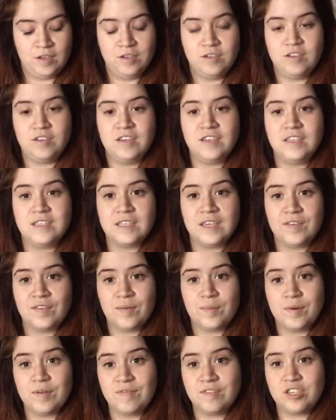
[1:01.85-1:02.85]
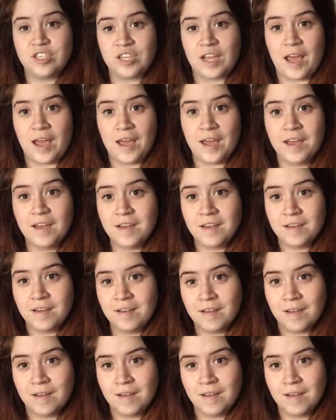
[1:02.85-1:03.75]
you do need to give it a bit of a shake